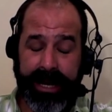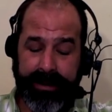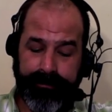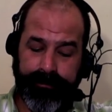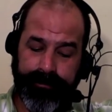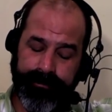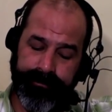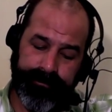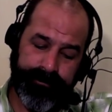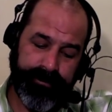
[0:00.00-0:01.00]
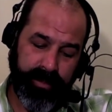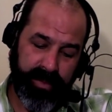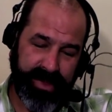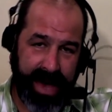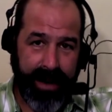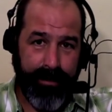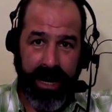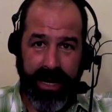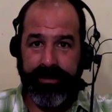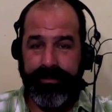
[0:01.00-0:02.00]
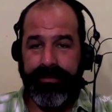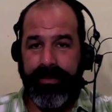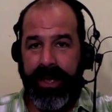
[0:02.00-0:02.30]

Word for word: like that model.